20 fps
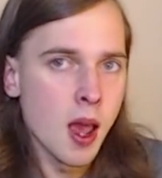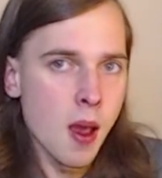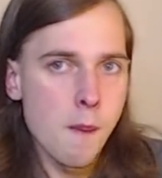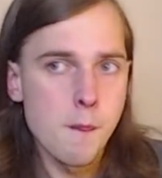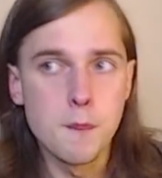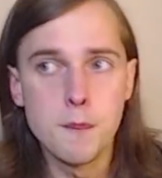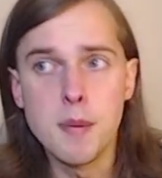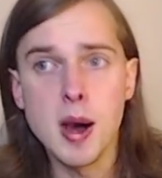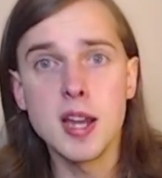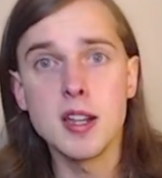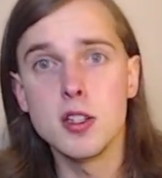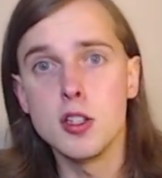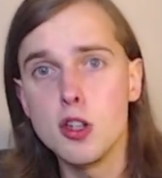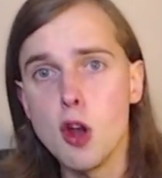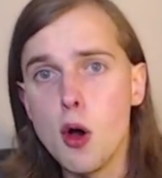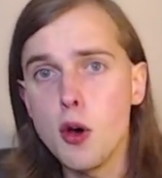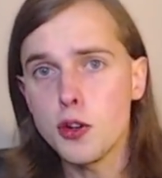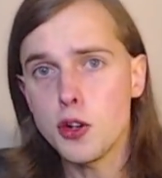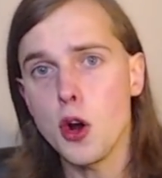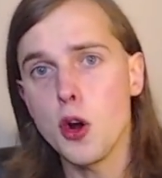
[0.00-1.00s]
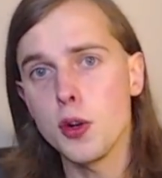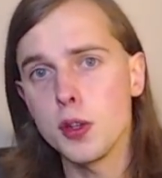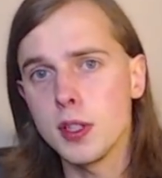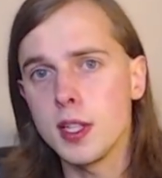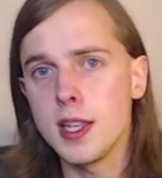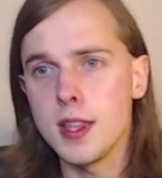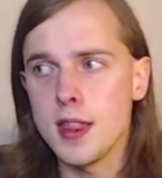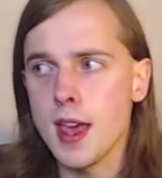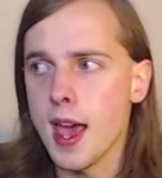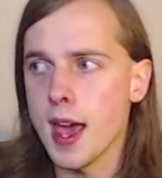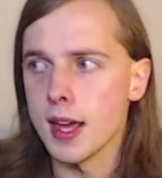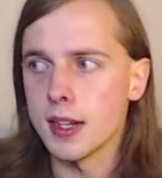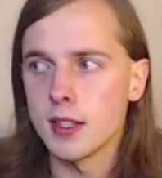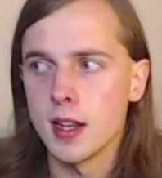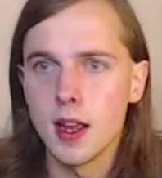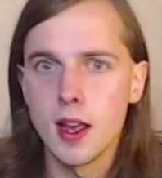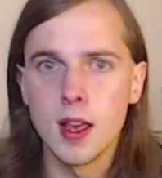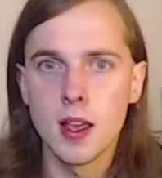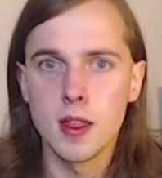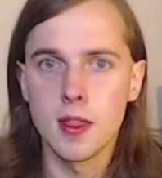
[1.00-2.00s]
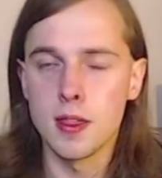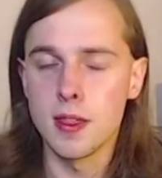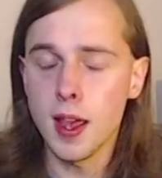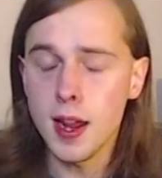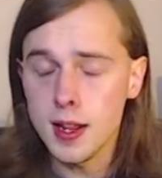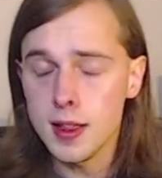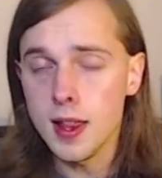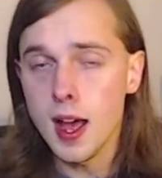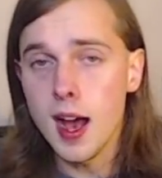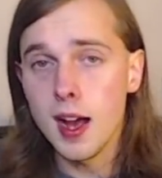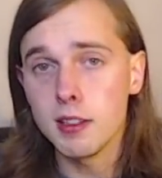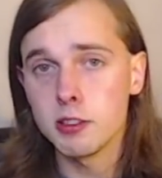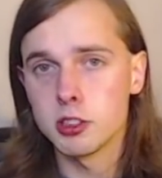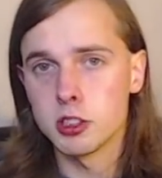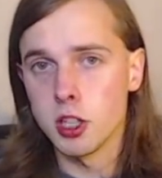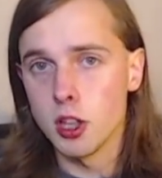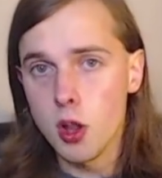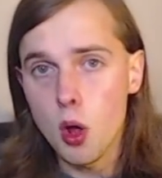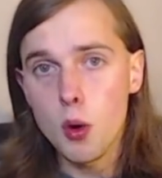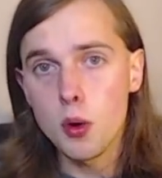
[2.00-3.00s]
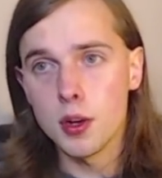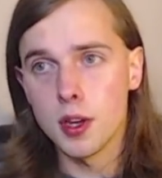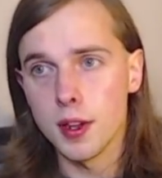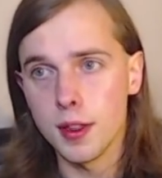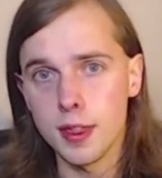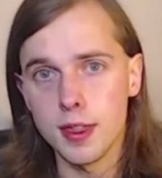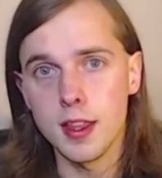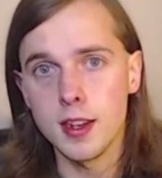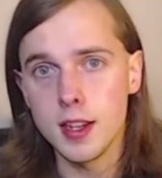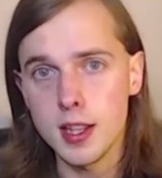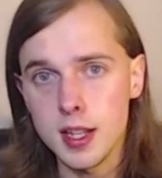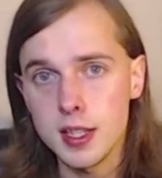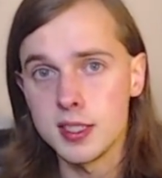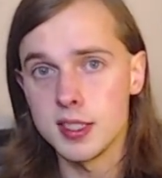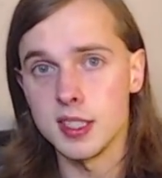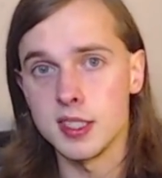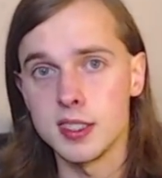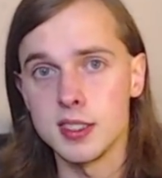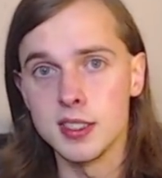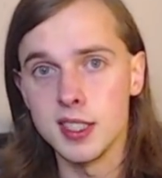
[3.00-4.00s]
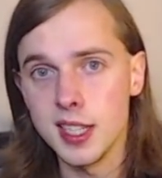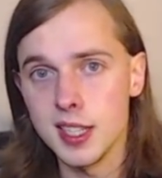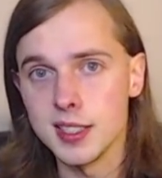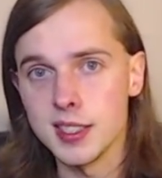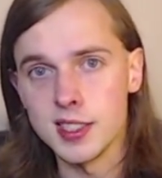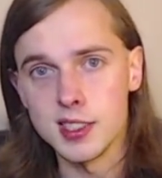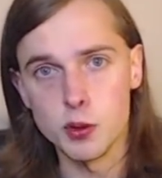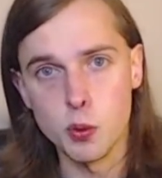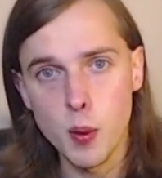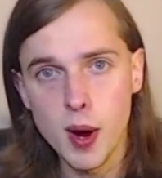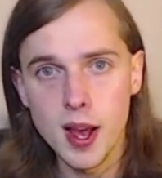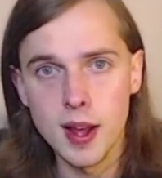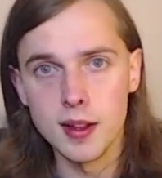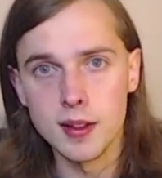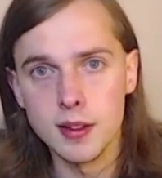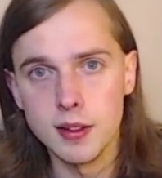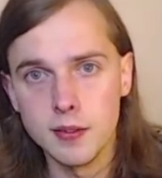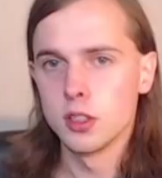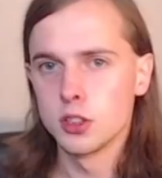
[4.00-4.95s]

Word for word: but not only that, they last longer than SSDs as well.